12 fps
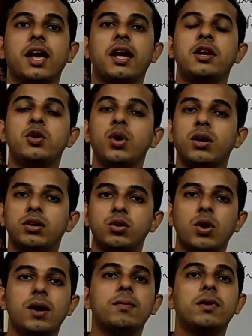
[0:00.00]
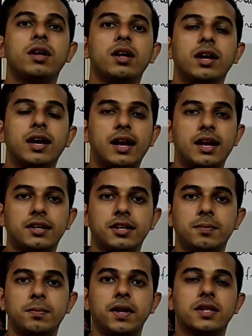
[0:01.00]
and you have
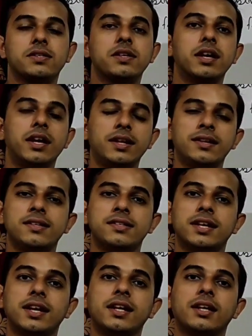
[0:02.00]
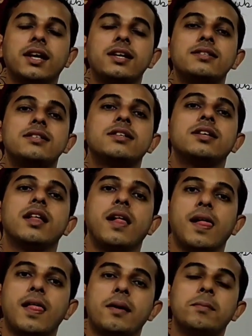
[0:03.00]
collected pens. In the second case
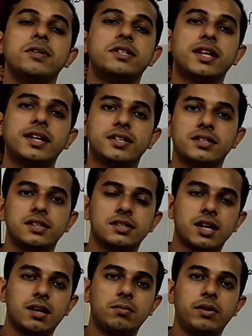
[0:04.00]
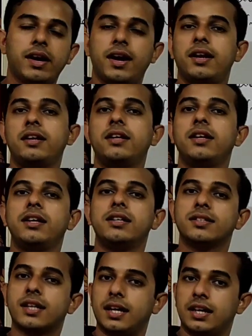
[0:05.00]
Mr. X has come and he
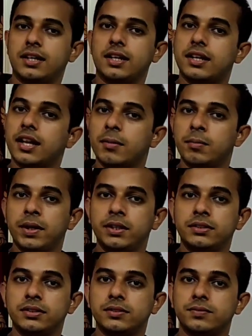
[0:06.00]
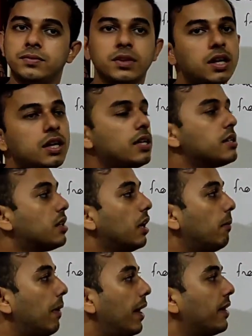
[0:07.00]
has collected 10 pens.
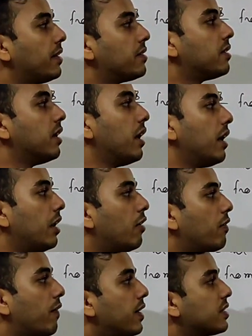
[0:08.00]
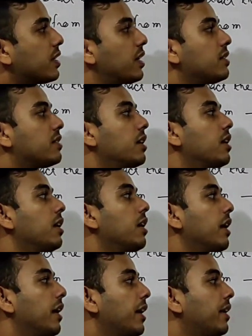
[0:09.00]
Same like this, in our first case
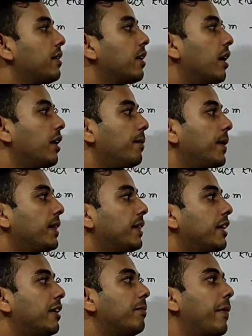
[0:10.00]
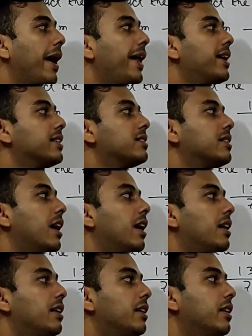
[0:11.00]
8 by 3 minus
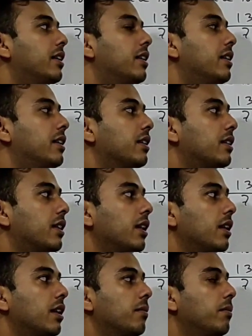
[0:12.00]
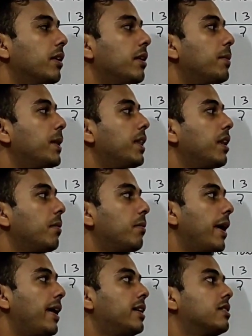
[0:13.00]
8 by 3
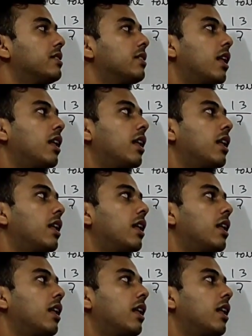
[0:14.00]
minus